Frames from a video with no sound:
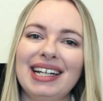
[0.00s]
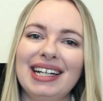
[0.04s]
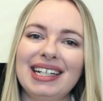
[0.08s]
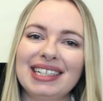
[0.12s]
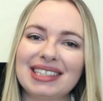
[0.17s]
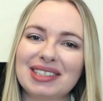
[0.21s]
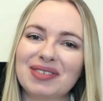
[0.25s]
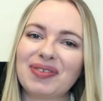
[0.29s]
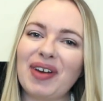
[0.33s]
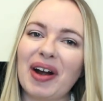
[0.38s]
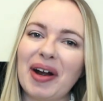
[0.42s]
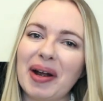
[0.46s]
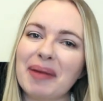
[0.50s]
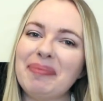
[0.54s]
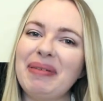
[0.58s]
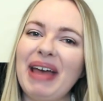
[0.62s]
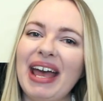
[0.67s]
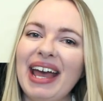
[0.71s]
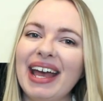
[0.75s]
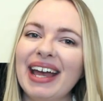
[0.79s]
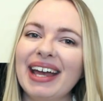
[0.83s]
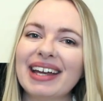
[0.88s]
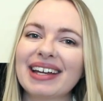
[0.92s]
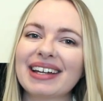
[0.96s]
It's very
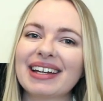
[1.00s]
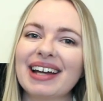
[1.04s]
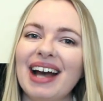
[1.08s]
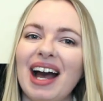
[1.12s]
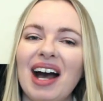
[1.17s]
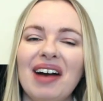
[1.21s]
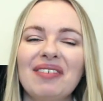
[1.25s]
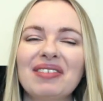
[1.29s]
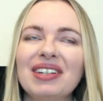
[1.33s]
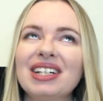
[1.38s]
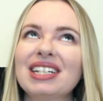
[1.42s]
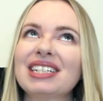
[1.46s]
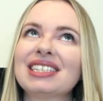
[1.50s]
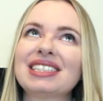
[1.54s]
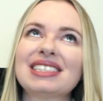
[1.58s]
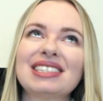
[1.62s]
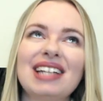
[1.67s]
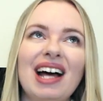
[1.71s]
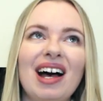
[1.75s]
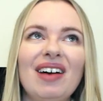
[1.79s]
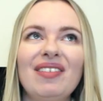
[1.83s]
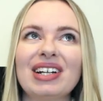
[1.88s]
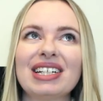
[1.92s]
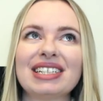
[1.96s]
pink, I'm gonna
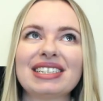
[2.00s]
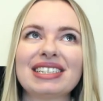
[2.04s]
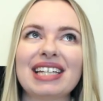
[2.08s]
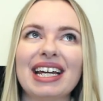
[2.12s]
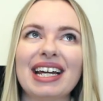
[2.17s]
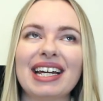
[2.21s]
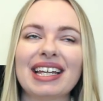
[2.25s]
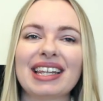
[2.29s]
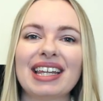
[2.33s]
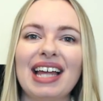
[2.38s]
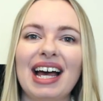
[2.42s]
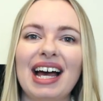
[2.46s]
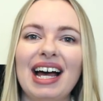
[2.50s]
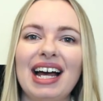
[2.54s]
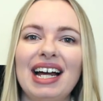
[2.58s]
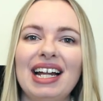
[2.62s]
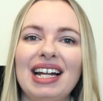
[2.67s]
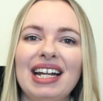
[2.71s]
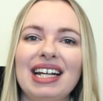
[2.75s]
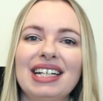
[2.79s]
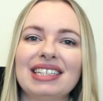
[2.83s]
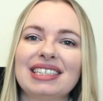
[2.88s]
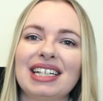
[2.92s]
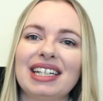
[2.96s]
start by saying
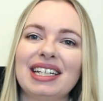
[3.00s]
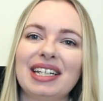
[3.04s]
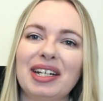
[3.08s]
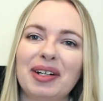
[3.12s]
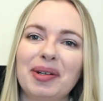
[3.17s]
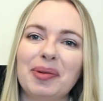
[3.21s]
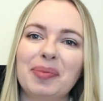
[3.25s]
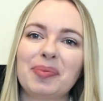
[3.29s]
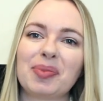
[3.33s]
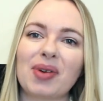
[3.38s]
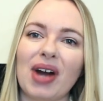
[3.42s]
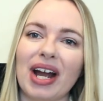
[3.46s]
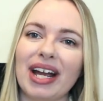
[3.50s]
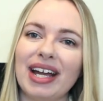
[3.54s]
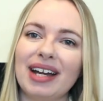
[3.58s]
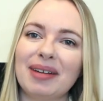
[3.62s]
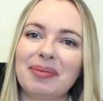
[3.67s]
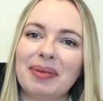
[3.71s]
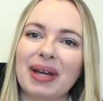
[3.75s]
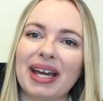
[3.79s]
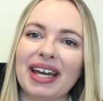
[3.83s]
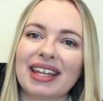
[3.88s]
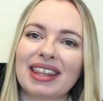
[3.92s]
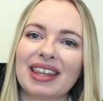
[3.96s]
that. It's a little brighter
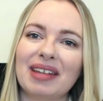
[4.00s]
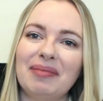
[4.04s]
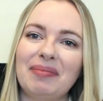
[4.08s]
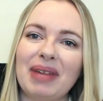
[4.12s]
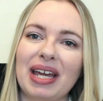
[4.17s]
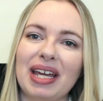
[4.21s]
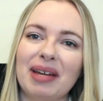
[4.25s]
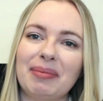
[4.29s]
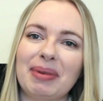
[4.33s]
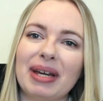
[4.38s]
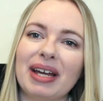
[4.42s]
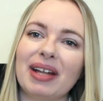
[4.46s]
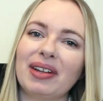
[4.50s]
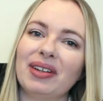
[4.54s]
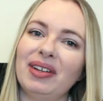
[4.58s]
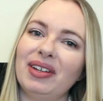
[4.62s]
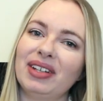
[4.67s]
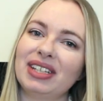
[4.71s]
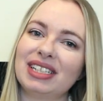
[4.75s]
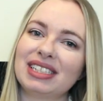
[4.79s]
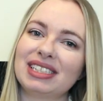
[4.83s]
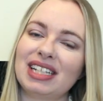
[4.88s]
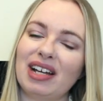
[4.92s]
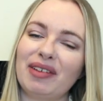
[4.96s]
pink than maybe a lot
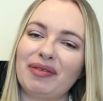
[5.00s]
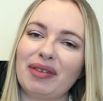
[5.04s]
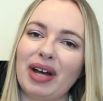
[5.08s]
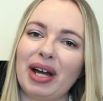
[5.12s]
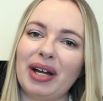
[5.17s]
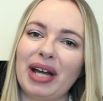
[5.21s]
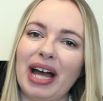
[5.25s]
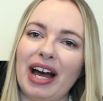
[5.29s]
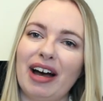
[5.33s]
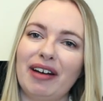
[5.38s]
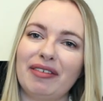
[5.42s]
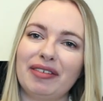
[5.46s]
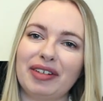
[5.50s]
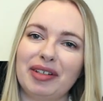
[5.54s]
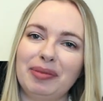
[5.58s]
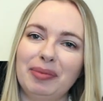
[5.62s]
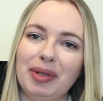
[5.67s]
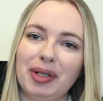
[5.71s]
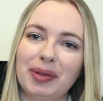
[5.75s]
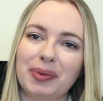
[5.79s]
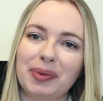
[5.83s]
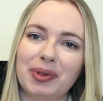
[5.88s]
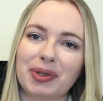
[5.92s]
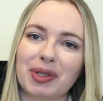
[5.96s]
of the stuff I have in
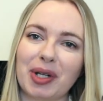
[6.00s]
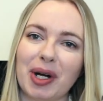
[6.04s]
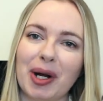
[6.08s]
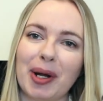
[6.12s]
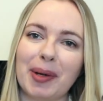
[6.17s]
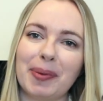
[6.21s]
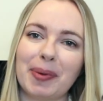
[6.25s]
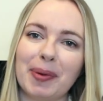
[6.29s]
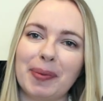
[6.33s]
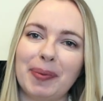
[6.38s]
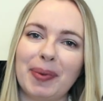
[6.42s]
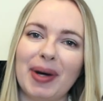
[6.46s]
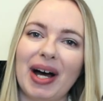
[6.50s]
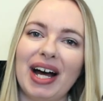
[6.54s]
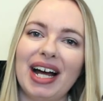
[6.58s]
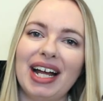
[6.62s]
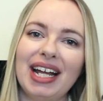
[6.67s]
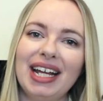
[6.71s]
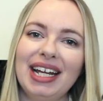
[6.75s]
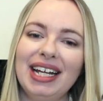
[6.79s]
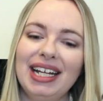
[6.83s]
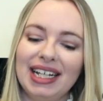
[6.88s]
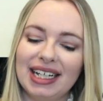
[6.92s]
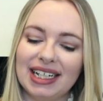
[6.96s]
my wardrobe,
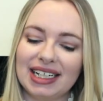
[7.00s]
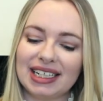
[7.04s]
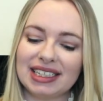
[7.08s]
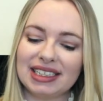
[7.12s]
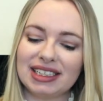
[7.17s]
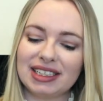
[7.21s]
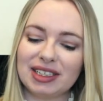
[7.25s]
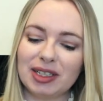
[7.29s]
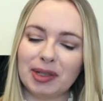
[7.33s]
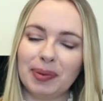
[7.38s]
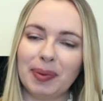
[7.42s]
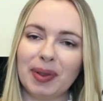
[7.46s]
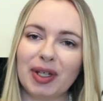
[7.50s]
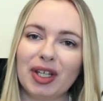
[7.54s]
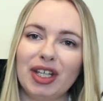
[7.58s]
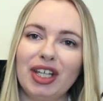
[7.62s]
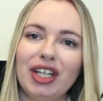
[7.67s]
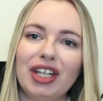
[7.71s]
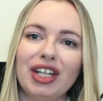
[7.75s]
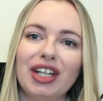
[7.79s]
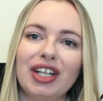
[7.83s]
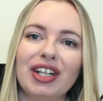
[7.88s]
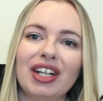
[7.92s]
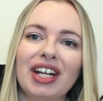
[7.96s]
but it is super
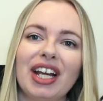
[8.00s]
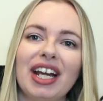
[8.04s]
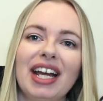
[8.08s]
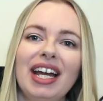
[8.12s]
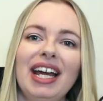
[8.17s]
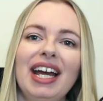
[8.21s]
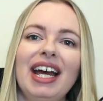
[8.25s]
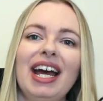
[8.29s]
cute.